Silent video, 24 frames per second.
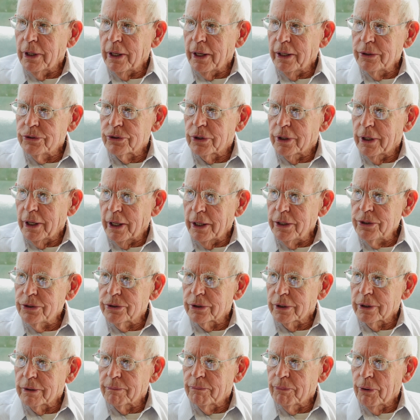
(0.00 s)
the
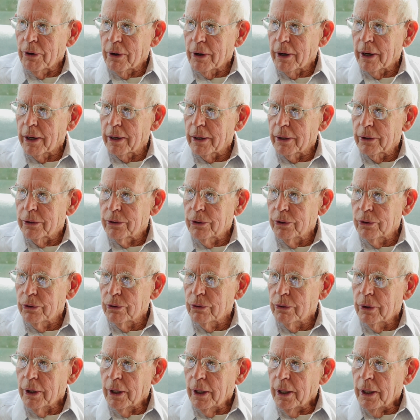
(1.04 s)
education part
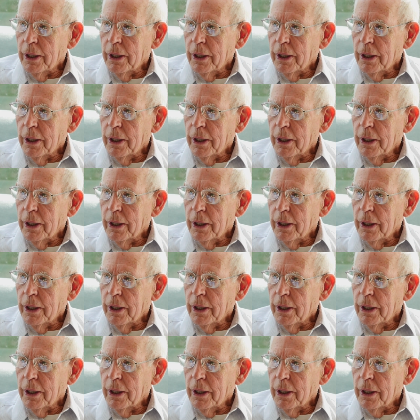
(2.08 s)
to